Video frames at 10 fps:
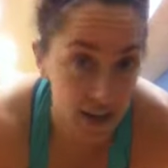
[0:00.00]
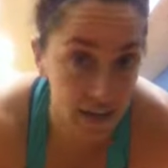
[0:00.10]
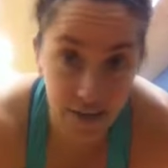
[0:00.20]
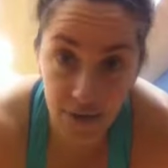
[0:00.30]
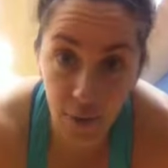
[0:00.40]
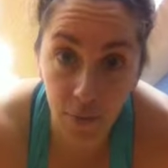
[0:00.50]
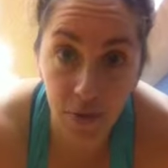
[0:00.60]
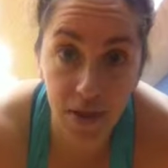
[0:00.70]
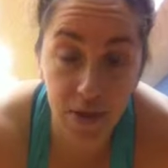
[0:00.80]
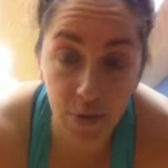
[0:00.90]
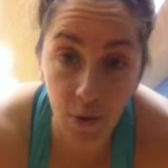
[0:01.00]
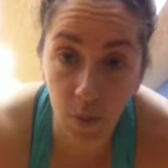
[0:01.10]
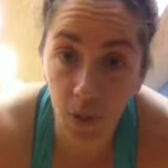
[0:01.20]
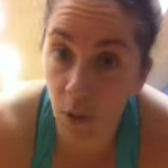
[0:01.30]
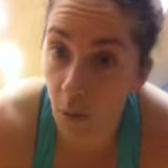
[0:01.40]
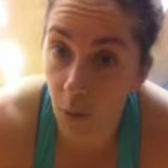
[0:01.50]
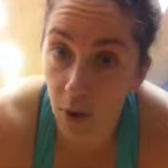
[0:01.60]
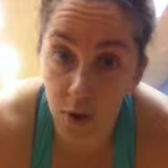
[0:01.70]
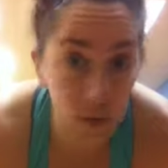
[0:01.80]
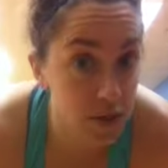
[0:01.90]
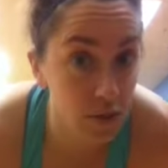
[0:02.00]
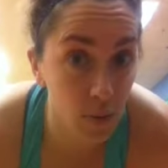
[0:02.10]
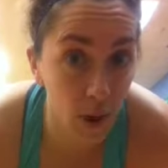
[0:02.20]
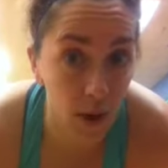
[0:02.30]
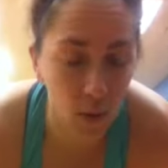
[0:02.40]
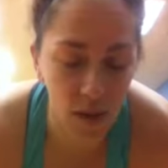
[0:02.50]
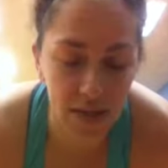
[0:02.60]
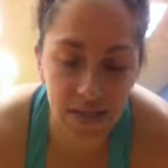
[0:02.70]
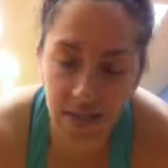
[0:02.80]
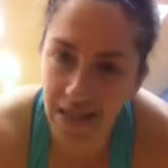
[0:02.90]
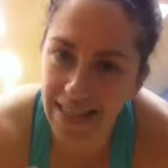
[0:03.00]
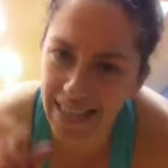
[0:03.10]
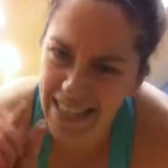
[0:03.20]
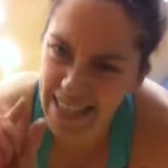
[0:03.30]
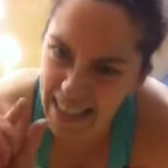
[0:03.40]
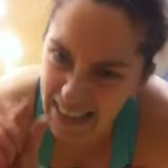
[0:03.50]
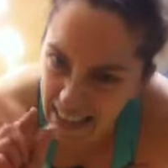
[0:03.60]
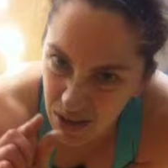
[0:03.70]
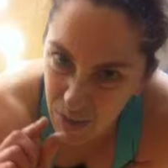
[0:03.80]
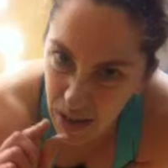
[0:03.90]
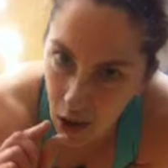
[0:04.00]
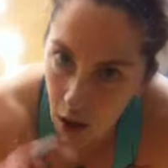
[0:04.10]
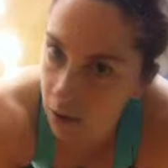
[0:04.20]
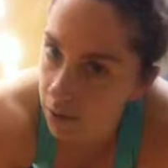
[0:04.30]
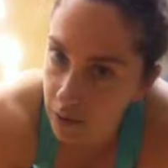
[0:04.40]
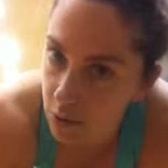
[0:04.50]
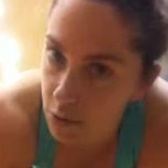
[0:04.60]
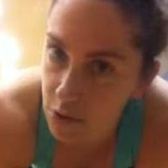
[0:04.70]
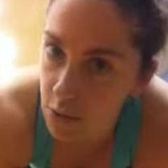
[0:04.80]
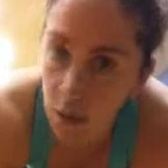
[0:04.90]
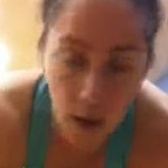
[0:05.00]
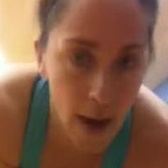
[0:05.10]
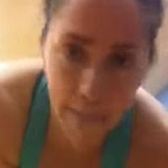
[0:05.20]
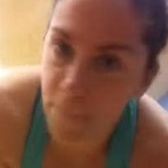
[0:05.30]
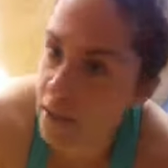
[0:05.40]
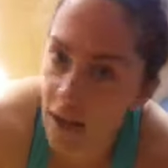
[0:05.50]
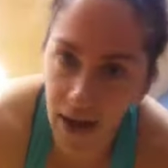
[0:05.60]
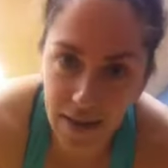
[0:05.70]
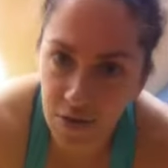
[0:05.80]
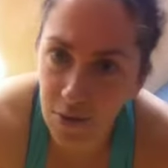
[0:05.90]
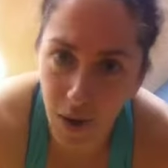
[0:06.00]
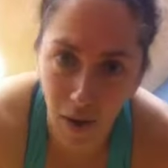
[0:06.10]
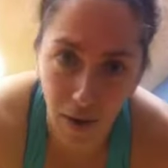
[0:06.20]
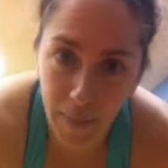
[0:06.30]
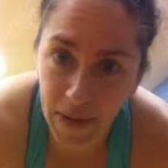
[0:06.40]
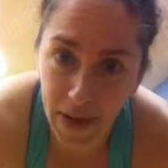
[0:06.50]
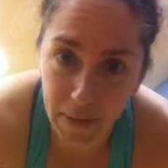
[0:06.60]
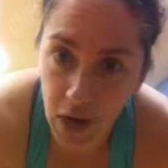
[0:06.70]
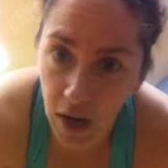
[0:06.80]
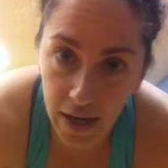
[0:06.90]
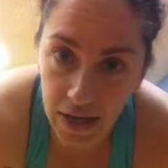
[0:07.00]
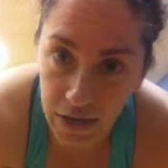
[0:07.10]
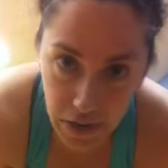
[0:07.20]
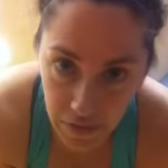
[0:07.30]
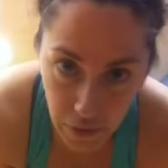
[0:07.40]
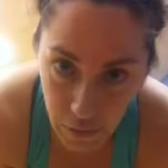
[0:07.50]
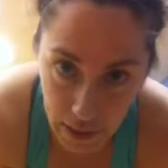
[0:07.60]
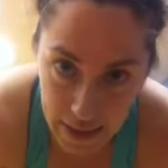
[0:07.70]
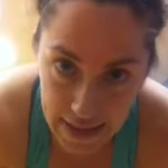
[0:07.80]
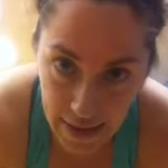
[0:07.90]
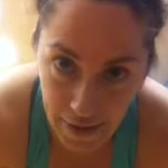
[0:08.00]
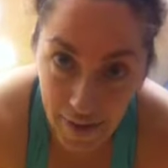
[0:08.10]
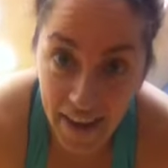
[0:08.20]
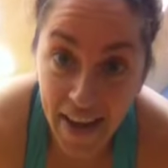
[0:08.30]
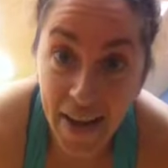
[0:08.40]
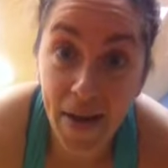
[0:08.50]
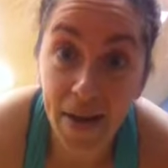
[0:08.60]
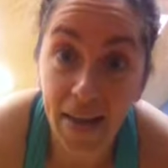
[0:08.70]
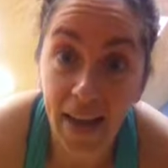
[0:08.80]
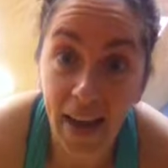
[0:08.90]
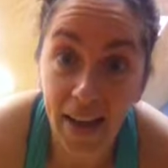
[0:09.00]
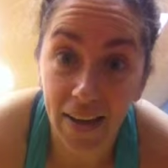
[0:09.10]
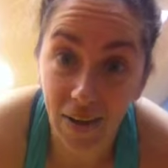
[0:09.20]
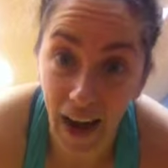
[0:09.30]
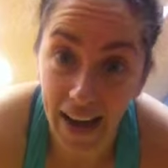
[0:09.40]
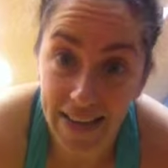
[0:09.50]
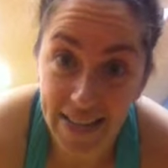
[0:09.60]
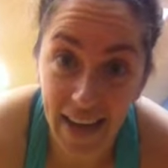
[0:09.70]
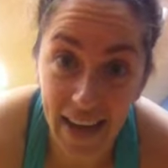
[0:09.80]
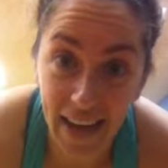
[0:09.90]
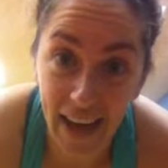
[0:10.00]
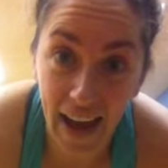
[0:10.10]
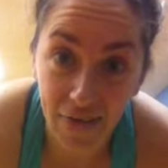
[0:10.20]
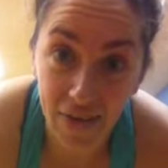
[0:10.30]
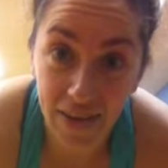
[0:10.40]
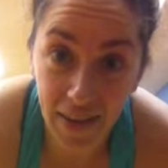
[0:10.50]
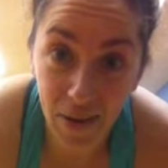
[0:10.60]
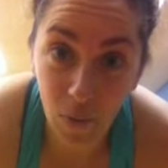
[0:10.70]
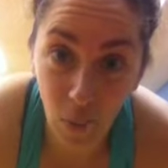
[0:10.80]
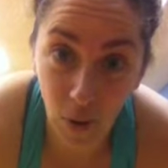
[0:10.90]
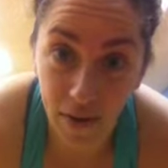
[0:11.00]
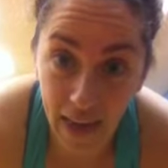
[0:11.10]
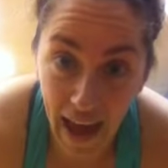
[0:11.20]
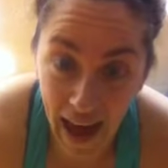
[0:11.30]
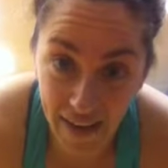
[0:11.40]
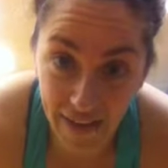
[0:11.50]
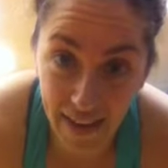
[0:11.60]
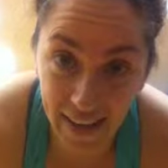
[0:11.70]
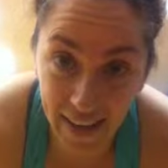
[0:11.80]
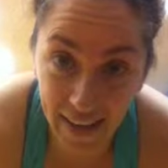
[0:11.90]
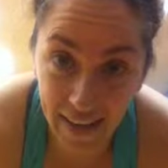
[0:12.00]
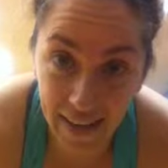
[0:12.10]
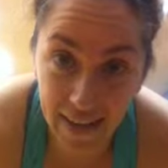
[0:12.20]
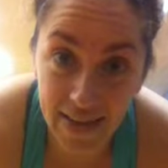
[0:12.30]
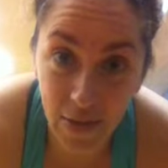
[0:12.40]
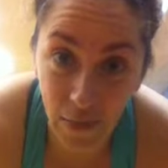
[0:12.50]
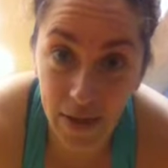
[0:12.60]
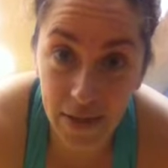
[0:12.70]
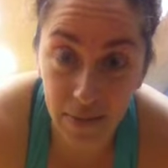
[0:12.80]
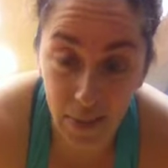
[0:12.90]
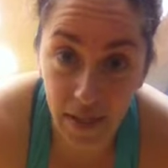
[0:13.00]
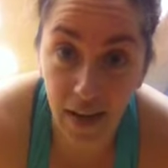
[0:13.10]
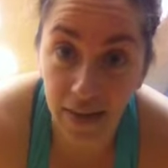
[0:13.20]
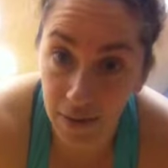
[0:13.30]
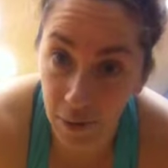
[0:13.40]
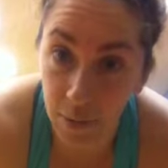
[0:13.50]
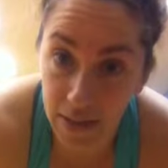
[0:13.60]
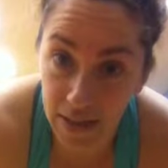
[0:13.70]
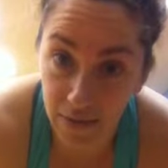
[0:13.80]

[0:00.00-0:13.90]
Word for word: it's totally doable or you can do them all at once. It's gonna take just a little bit longer than usual, but not too long. I mean, I'm talking just a few minutes here. You guys, everything worth having is going to be a little bit